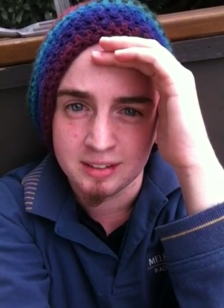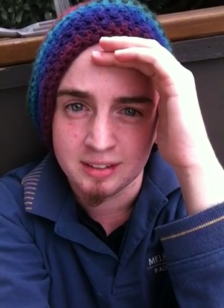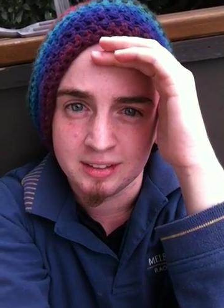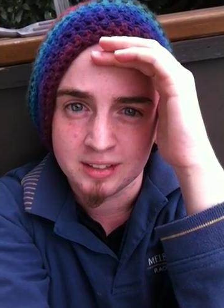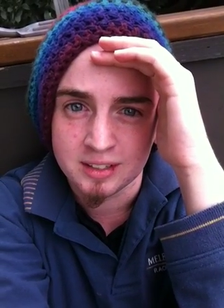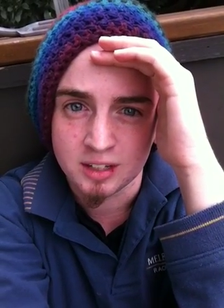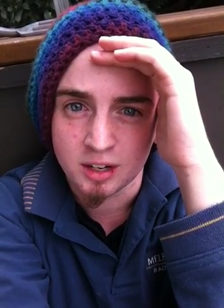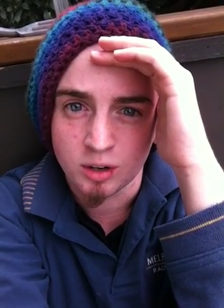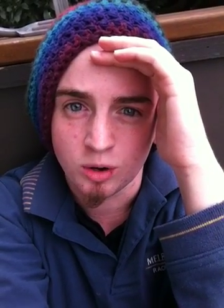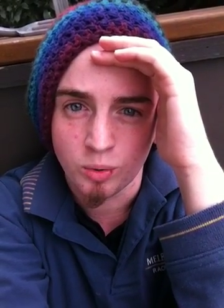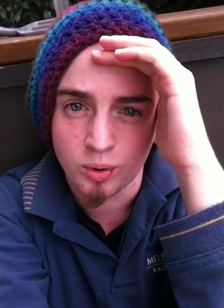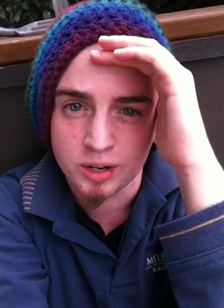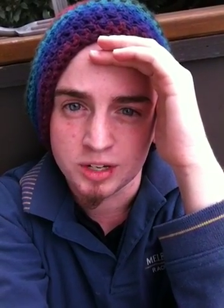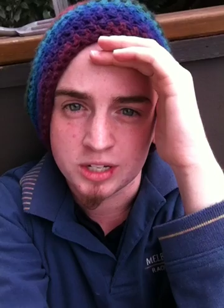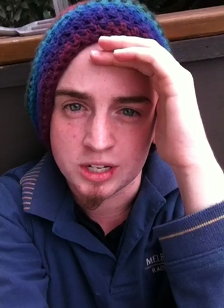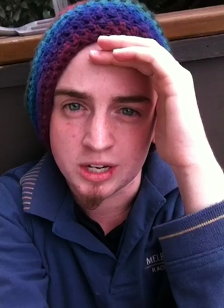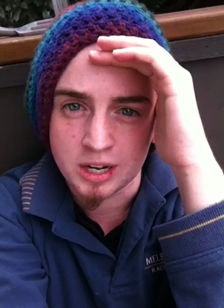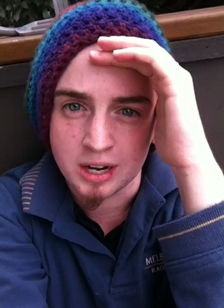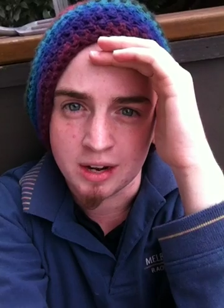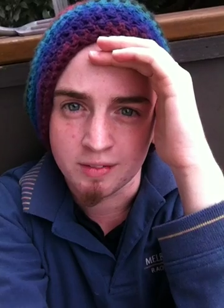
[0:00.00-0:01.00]
you start
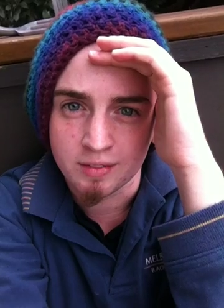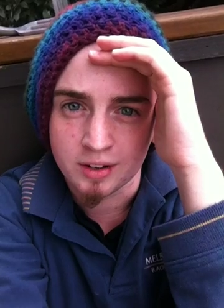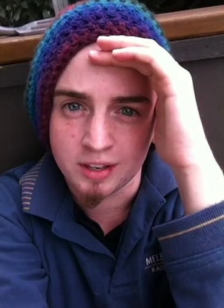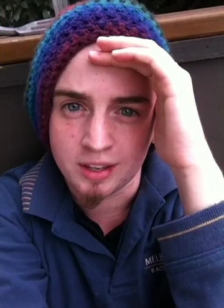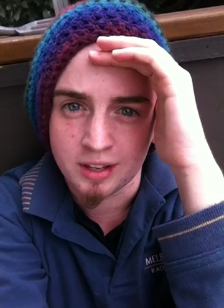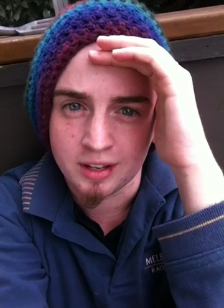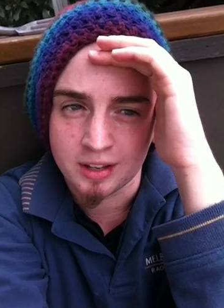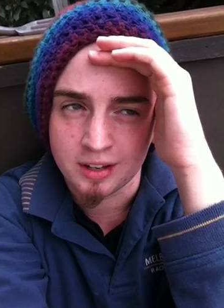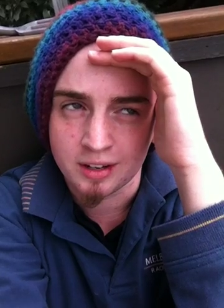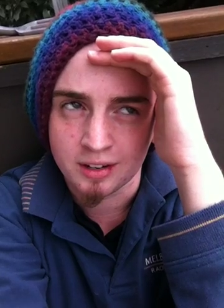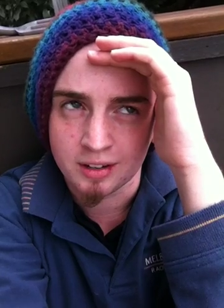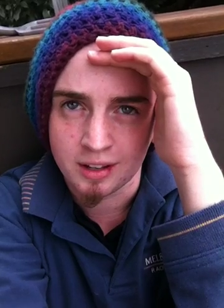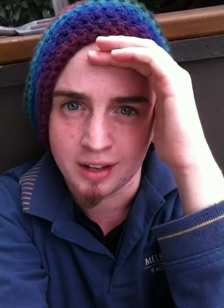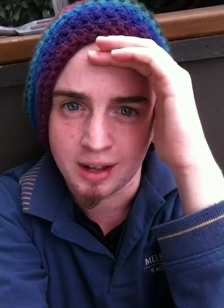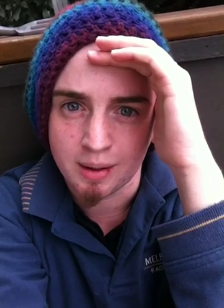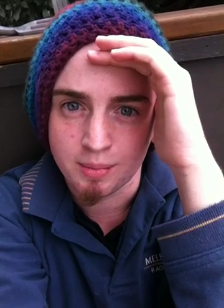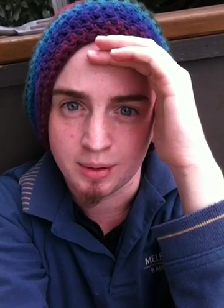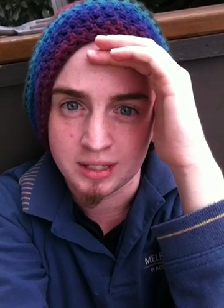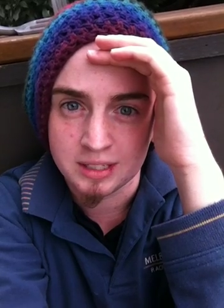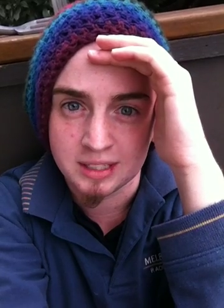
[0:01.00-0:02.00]
questioning everything, and you're
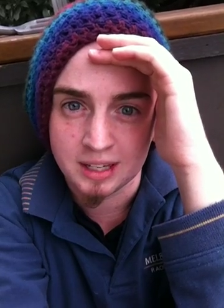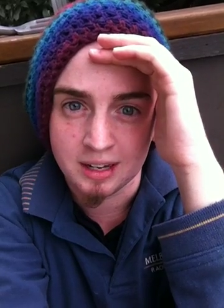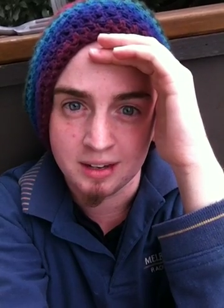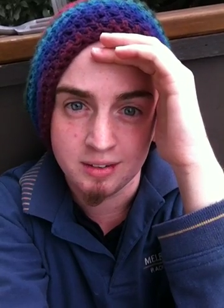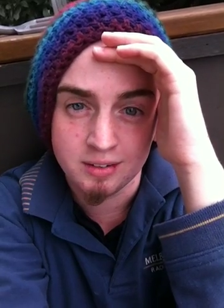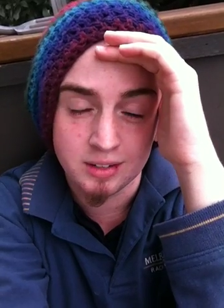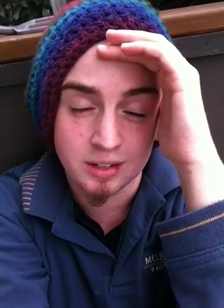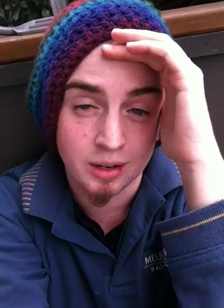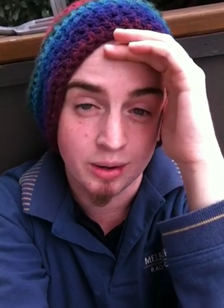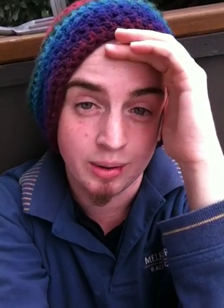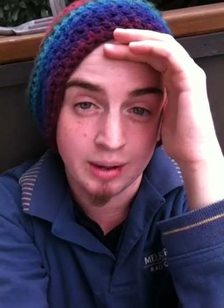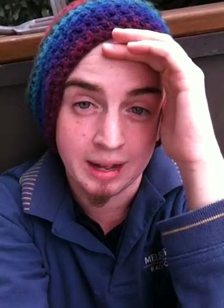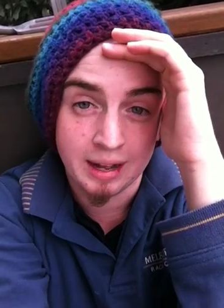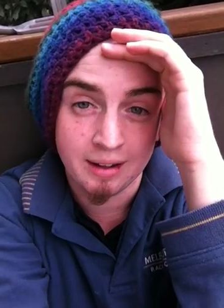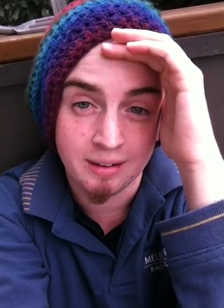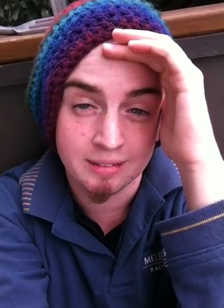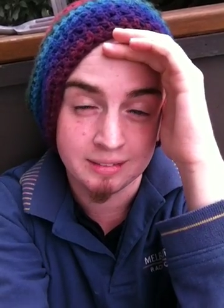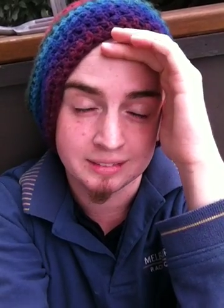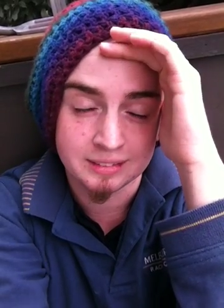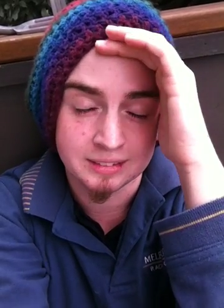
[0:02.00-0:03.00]
like, am I safe to go
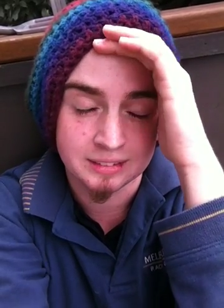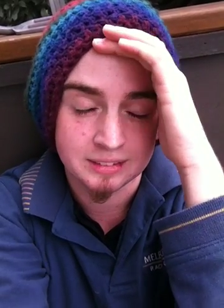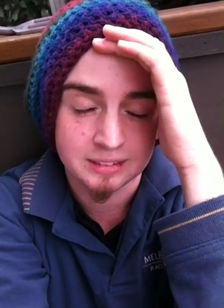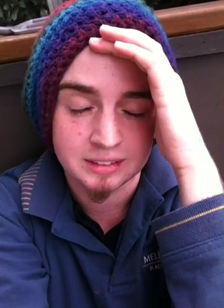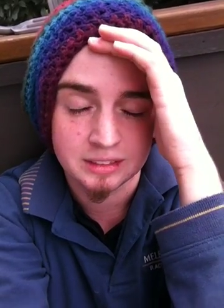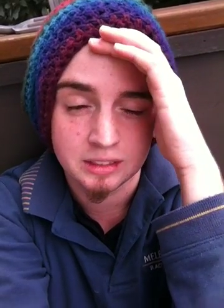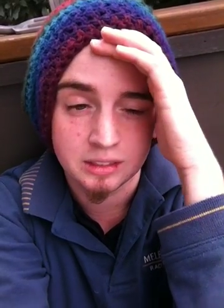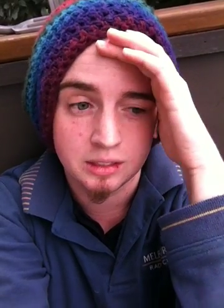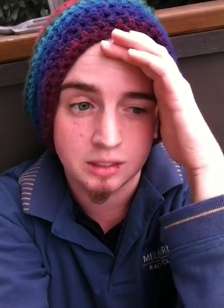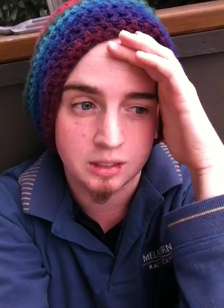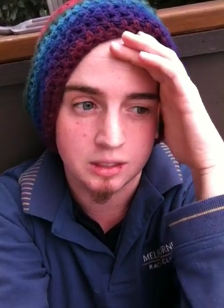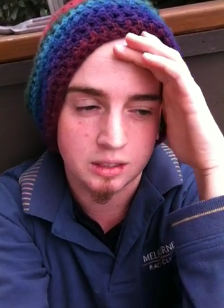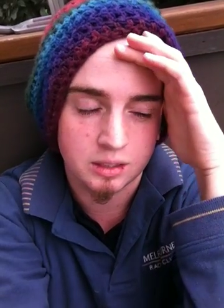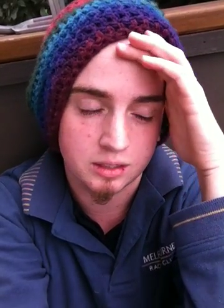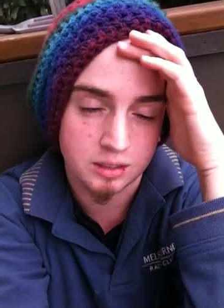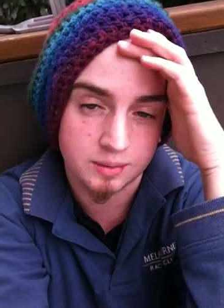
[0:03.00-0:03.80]
out? And, ugh.